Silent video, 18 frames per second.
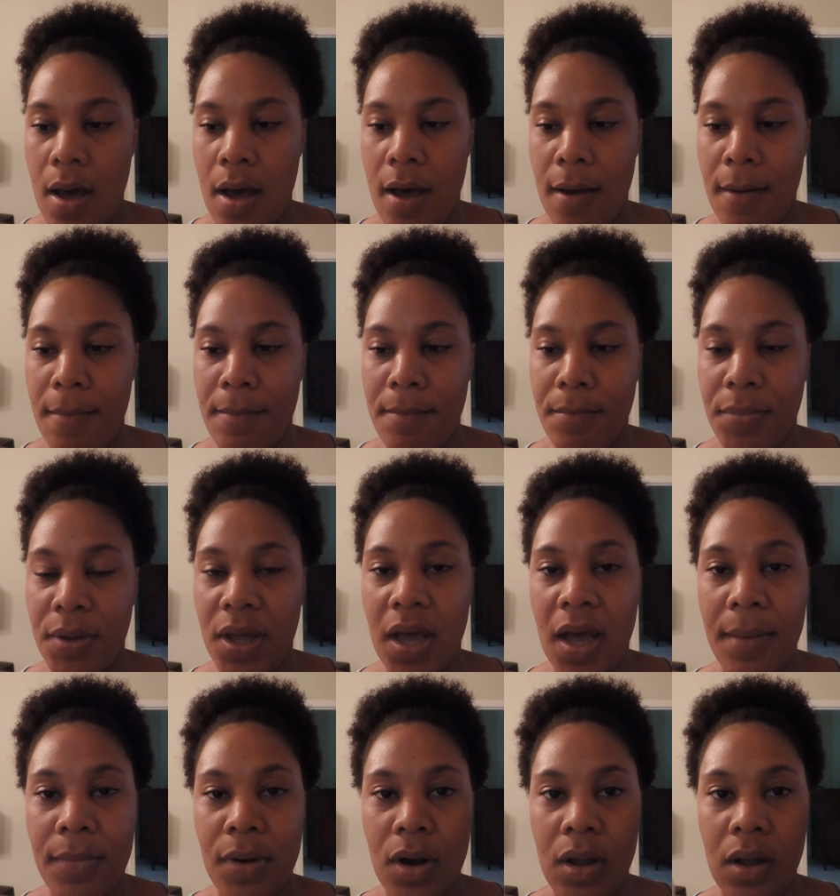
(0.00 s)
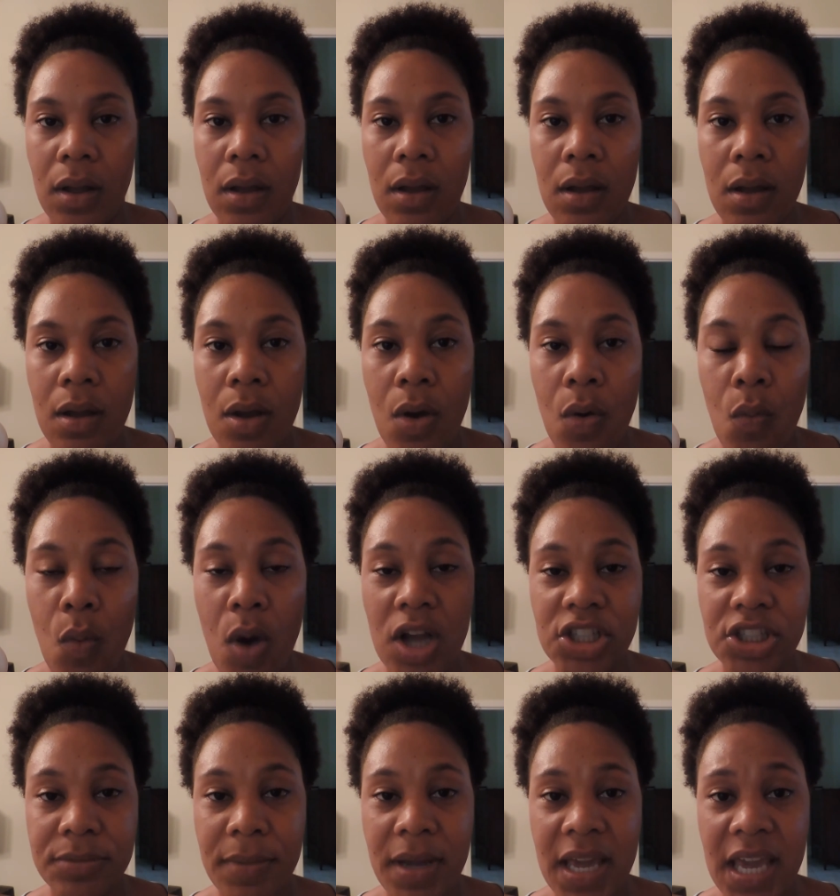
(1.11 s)
um, but I'm gonna
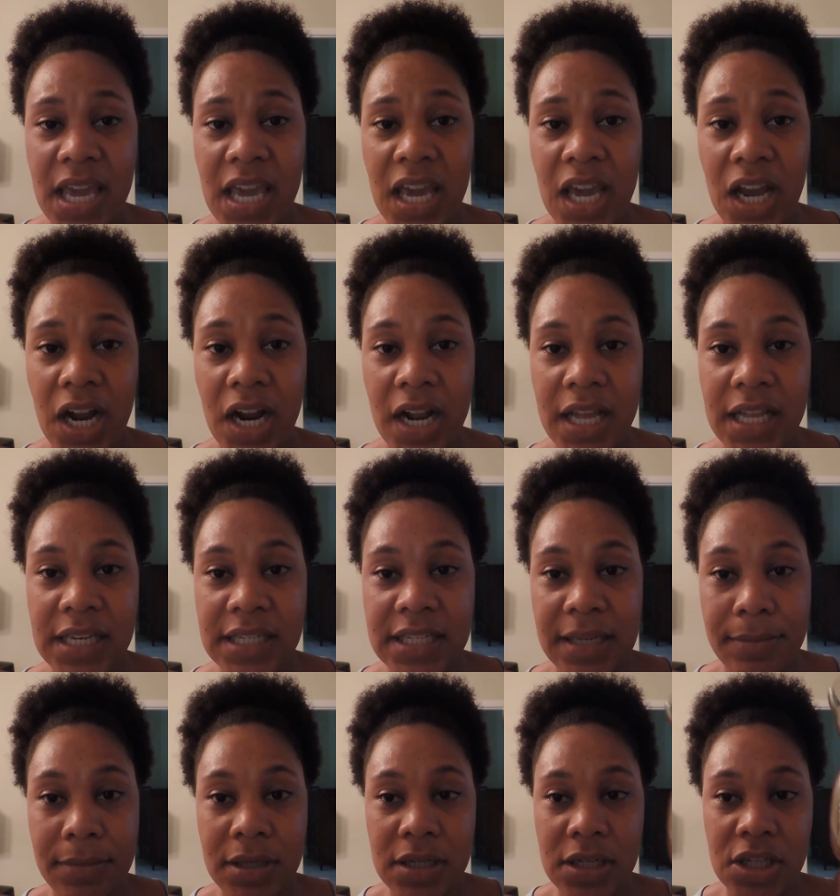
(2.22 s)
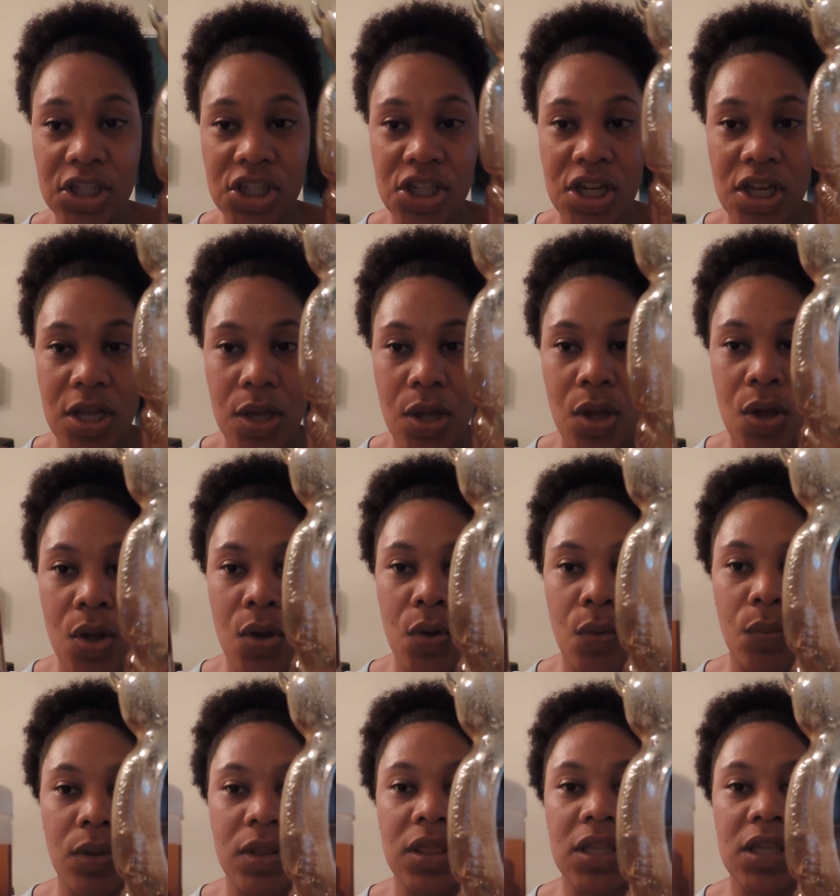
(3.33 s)
wash my hair and deep condition it
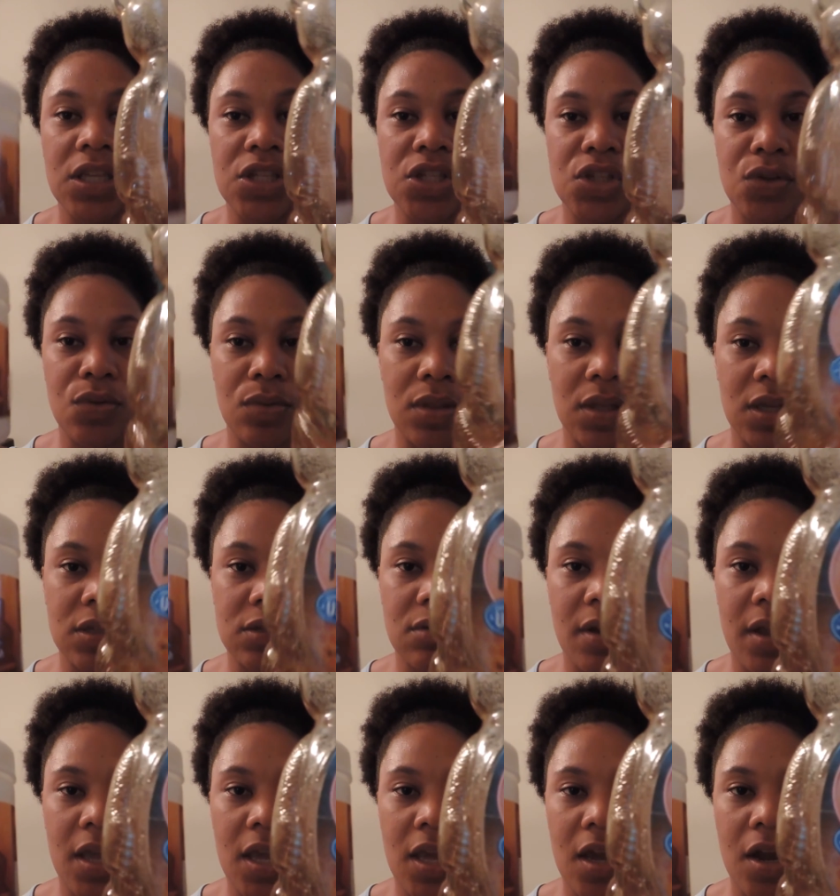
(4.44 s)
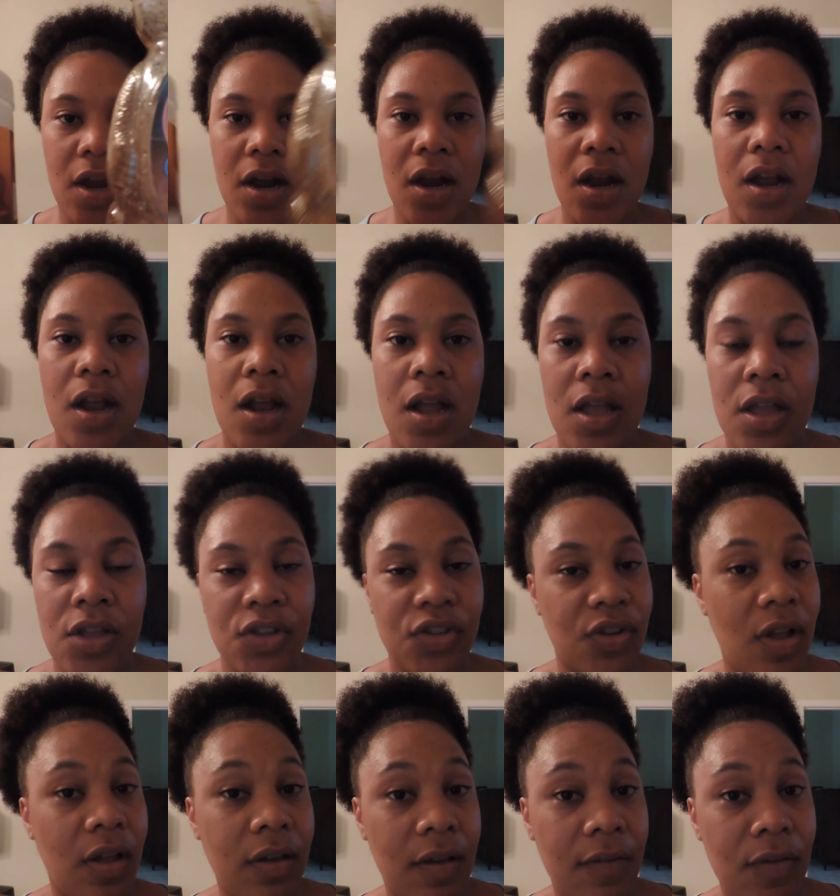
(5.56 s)
with these two things right here.
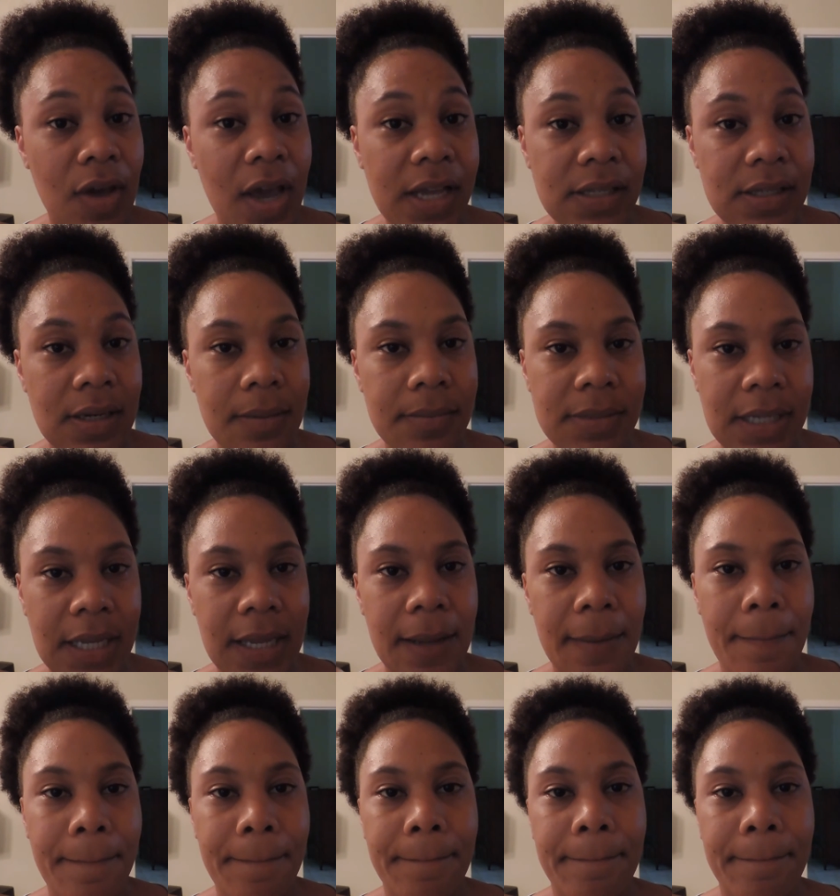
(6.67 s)
So I'll give you guys an update.